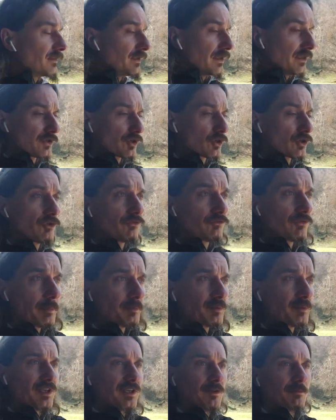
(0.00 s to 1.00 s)
that is
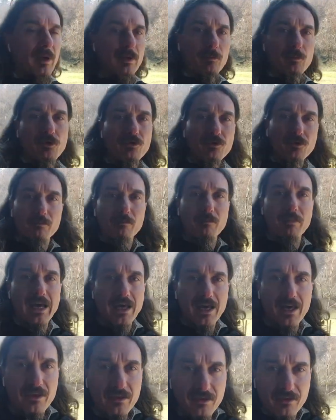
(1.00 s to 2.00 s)
corrupted by both
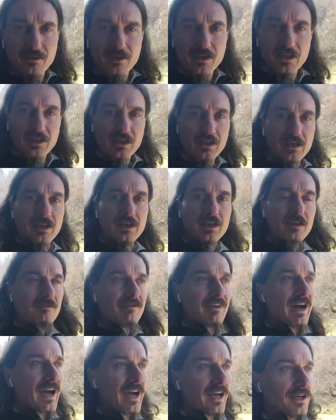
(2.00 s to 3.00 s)
math and
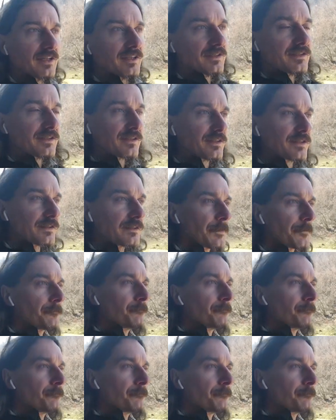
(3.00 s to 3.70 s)
violence.